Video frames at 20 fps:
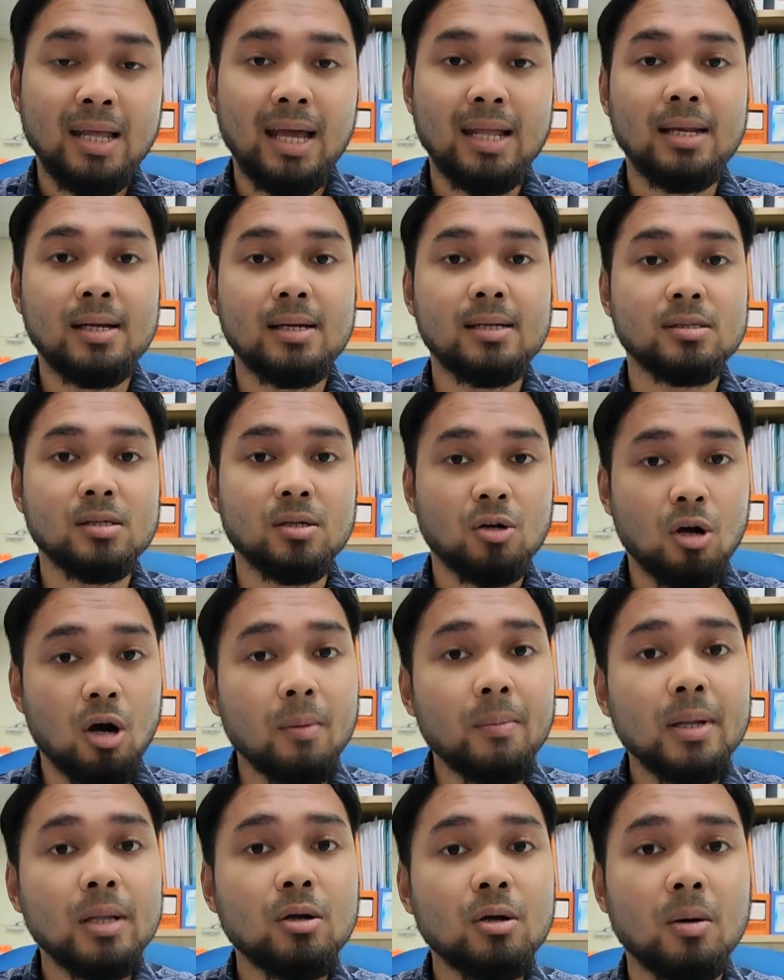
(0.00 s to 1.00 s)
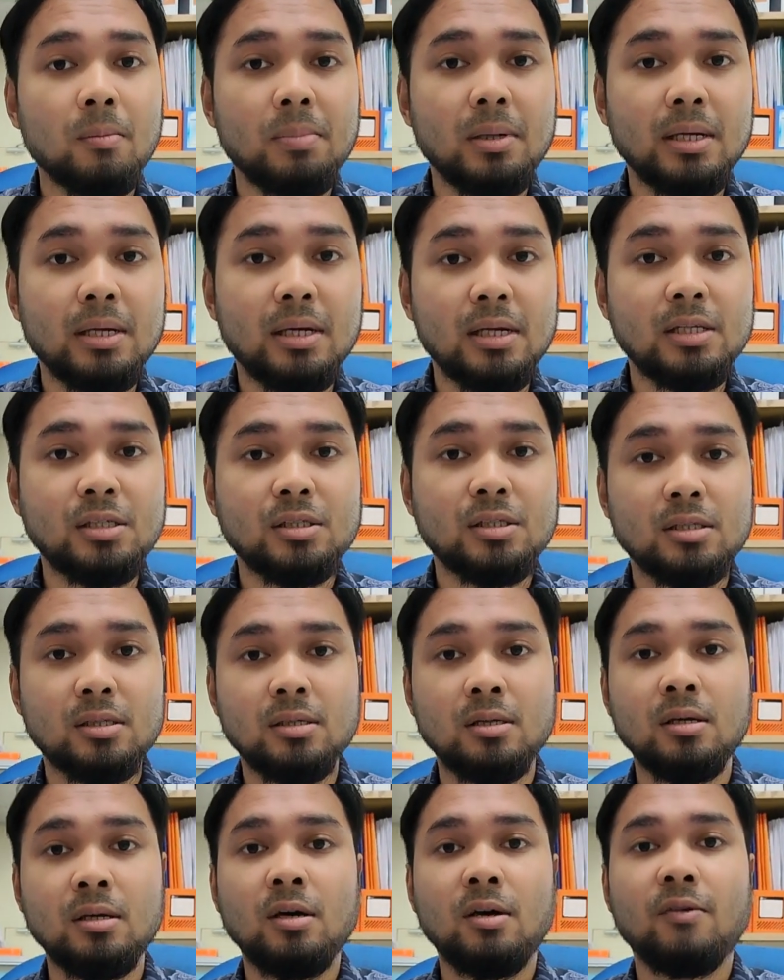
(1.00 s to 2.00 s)
and it is a common
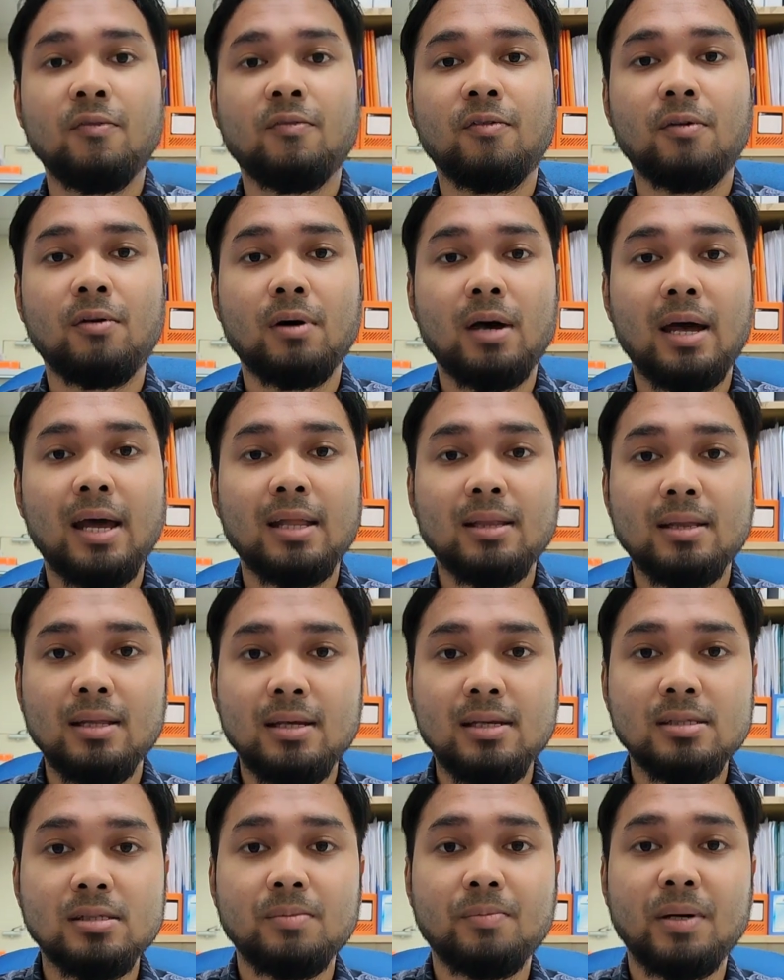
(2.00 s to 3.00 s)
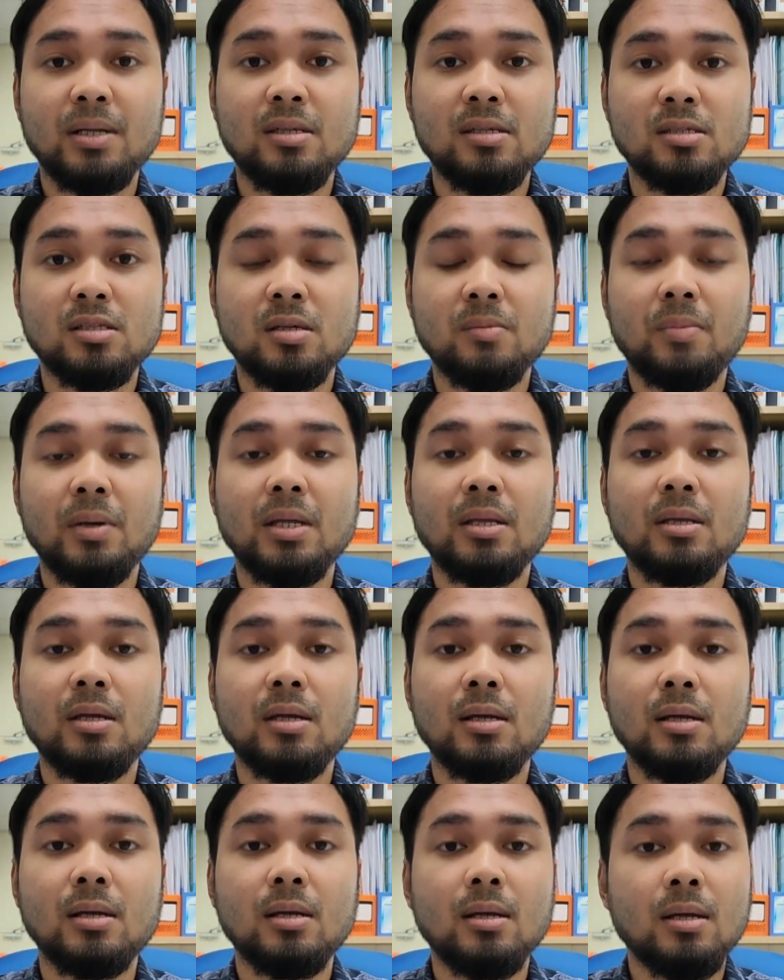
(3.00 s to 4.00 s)
complication for athletes
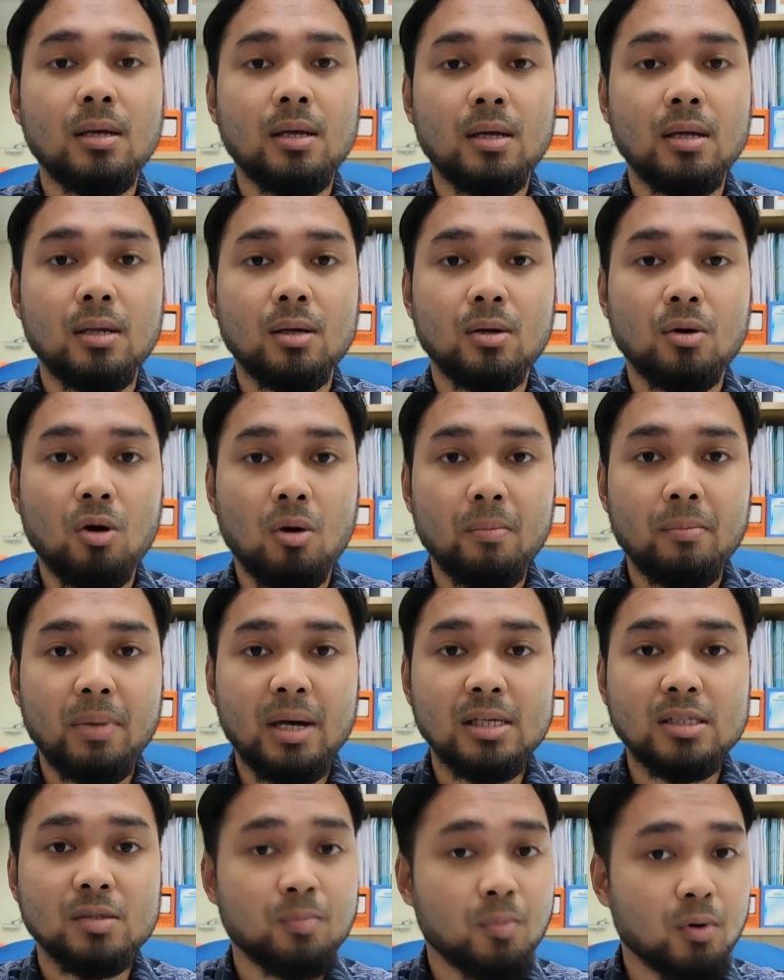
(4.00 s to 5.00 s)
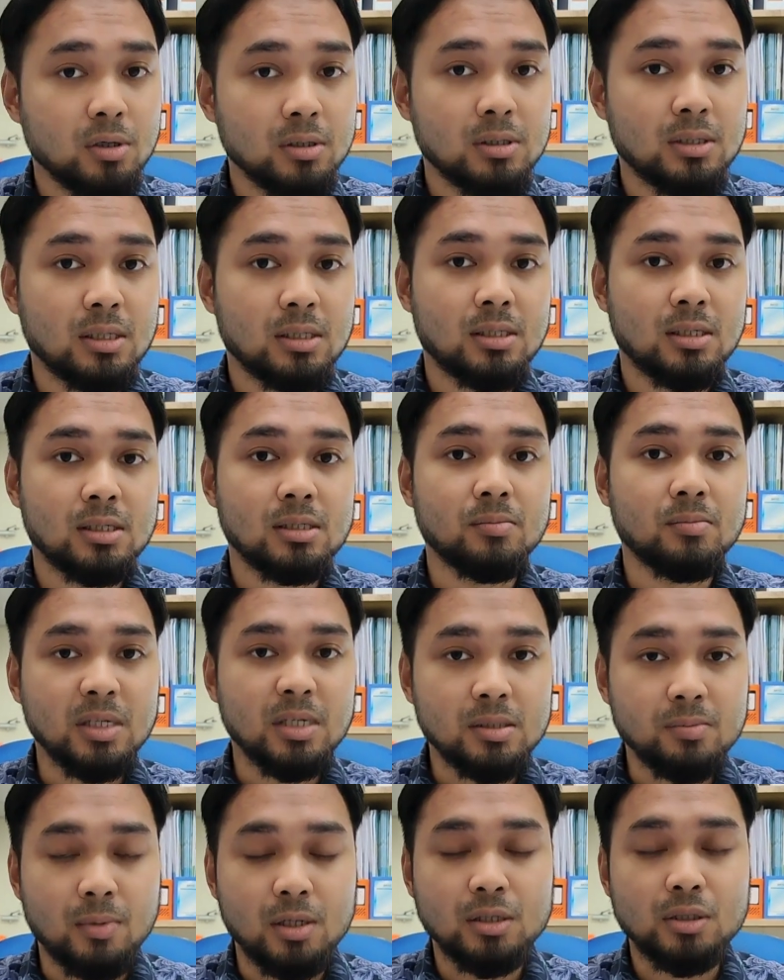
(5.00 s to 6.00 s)
participating in combat sports such as
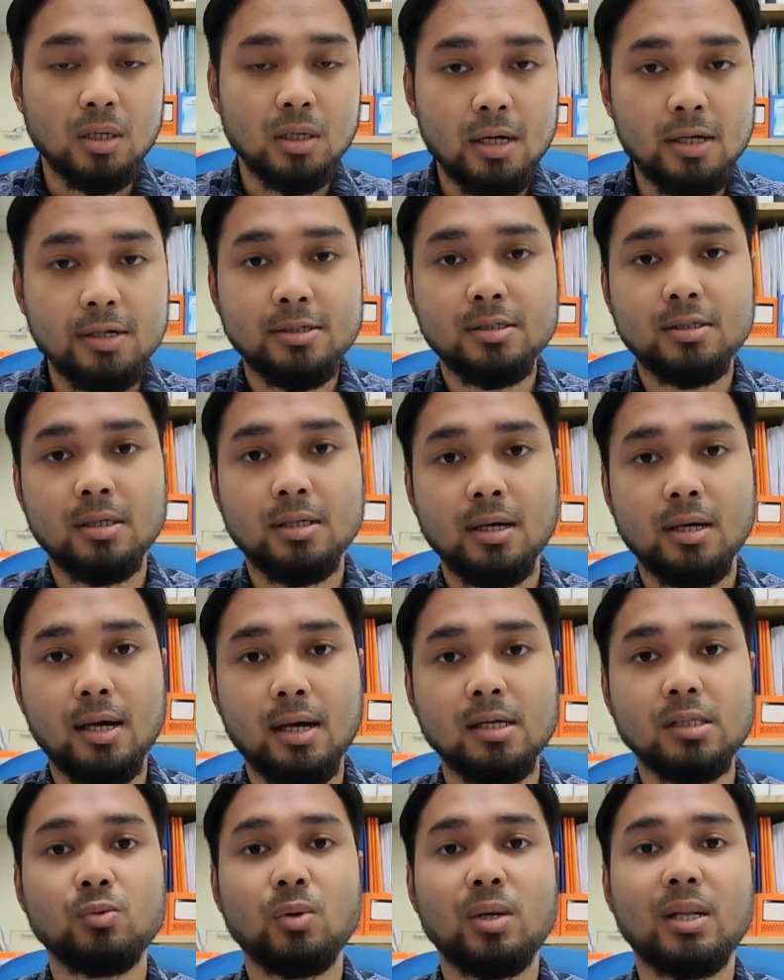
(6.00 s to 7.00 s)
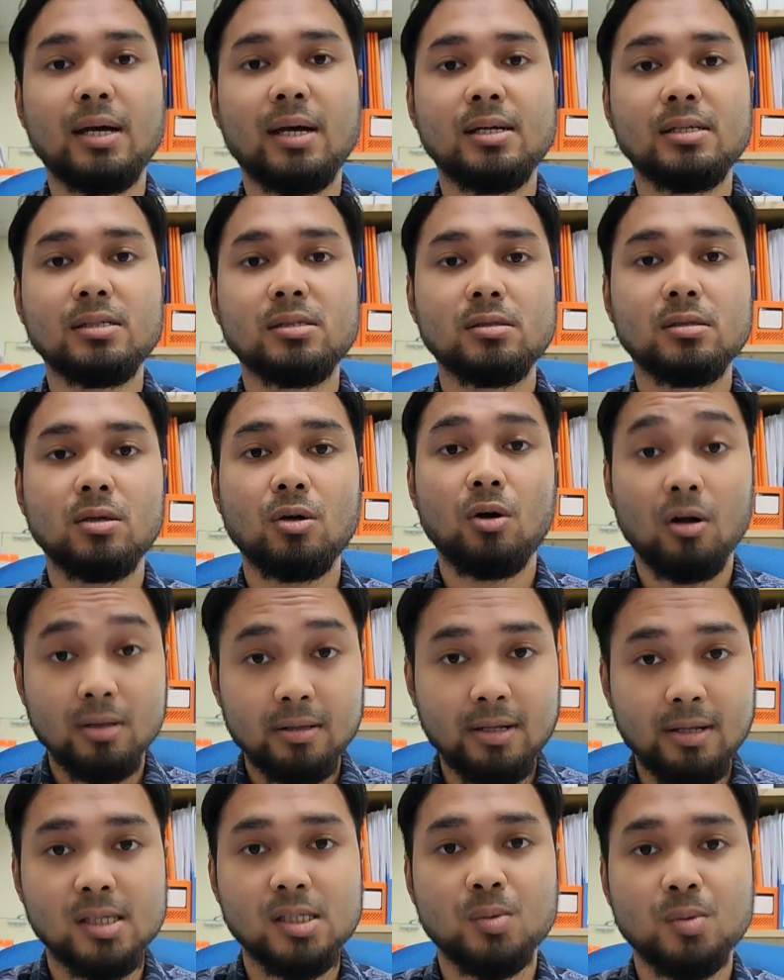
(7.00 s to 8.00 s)
mixed martial arts, as well as
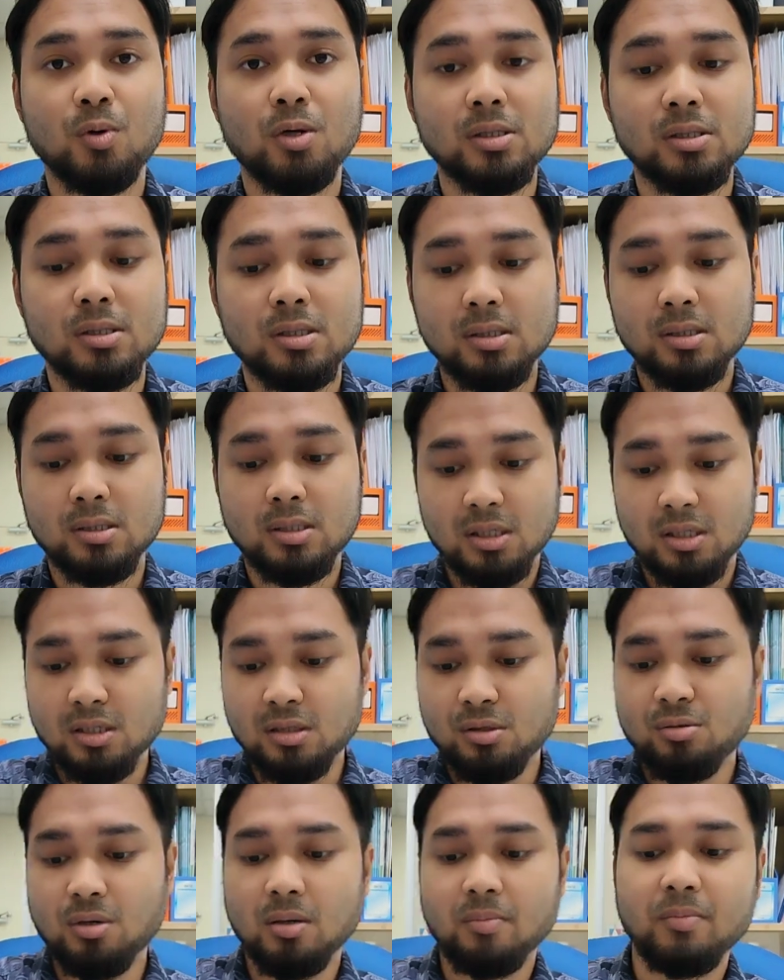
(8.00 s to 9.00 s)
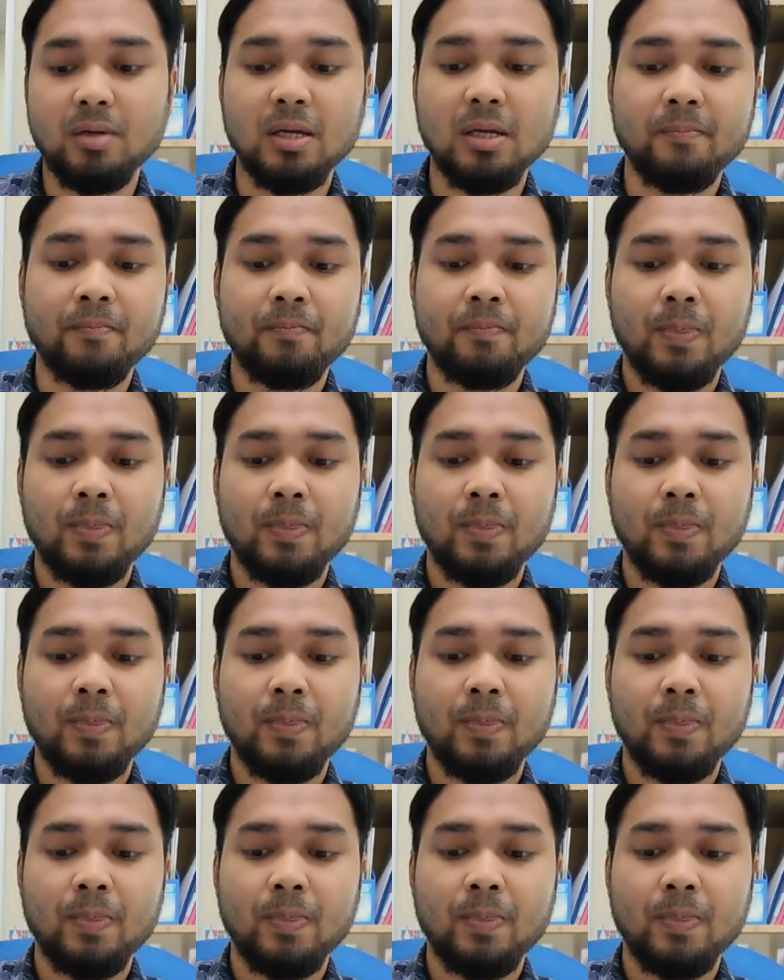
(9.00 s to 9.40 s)
contact sports such as rugby.